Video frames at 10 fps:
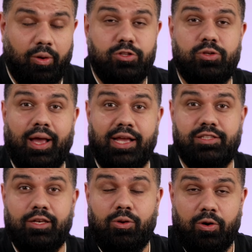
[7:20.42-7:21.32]
also has
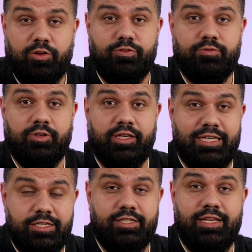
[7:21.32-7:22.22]
a lot of
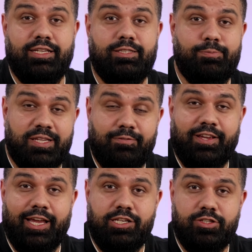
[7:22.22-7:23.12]
interesting
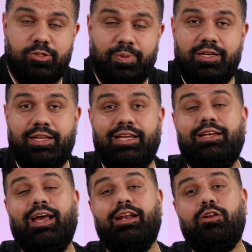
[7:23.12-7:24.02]
specifications built
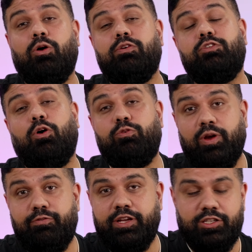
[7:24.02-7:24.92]
in and a lot of
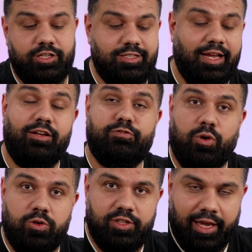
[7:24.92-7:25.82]
software features and of course